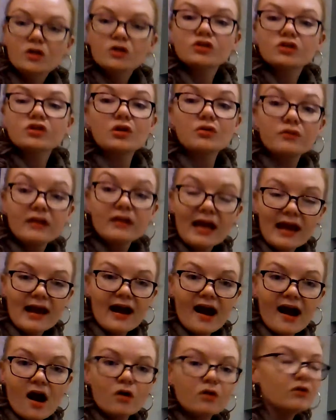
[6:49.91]
So
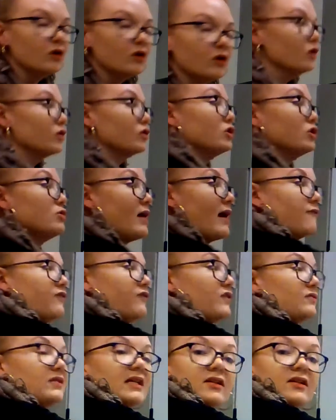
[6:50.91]
now you have
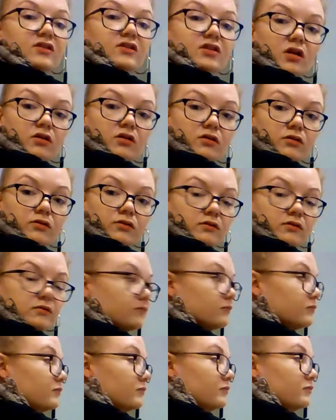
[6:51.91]
15 circles.
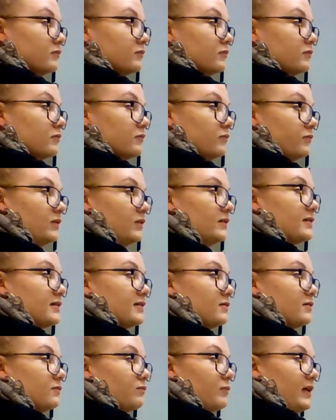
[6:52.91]

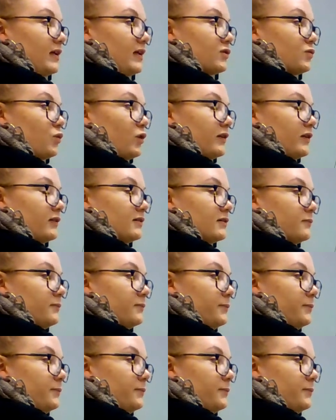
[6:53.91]
This means ones.